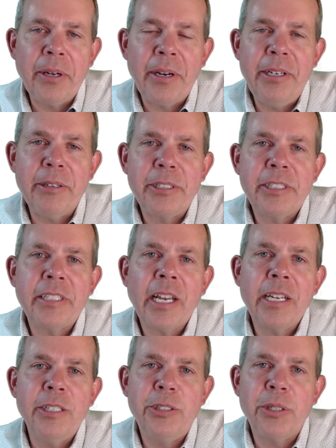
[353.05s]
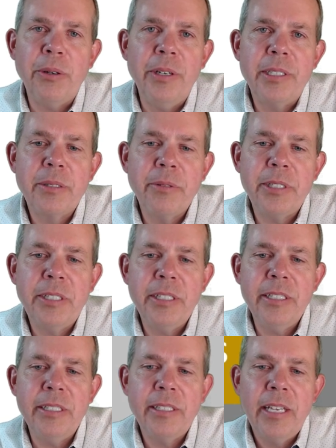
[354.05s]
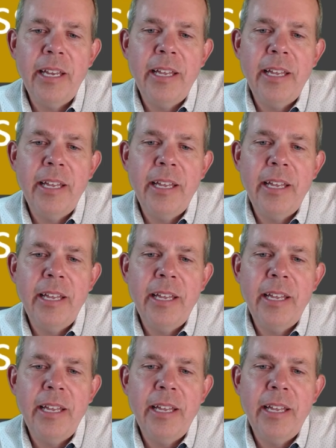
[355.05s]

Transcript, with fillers: are your second choice, which is